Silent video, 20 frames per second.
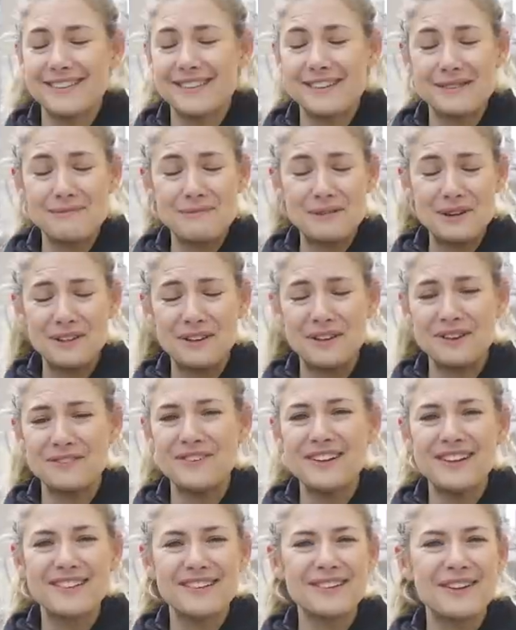this has been a lot
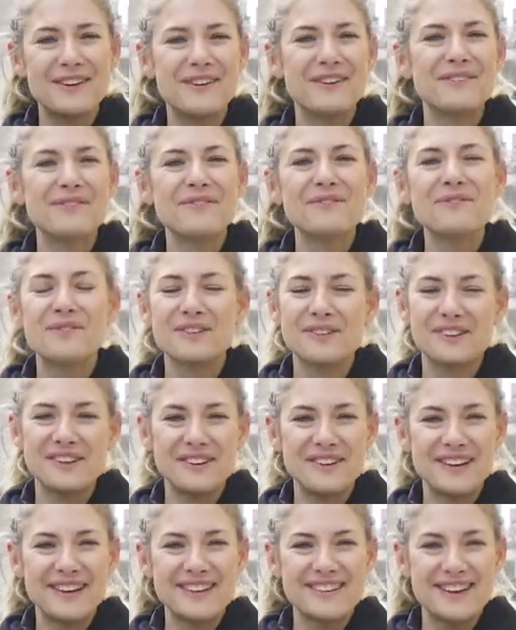of fun, so we'll
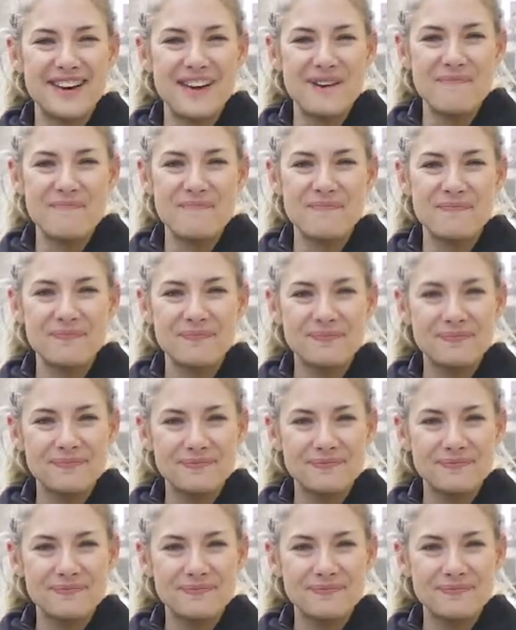see you next time.